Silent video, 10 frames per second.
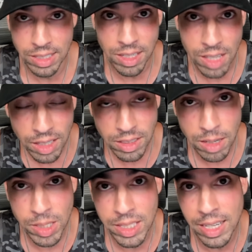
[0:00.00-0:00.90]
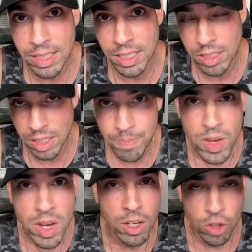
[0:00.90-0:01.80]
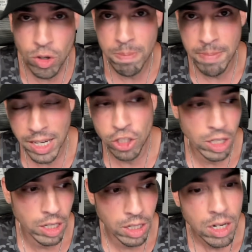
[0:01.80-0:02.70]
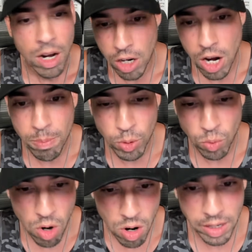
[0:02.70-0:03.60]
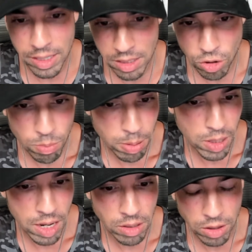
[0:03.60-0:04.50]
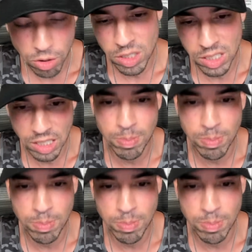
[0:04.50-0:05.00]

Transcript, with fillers: And a lot of times on the ACT, you can manage to get a couple wrong and still pull out a 36.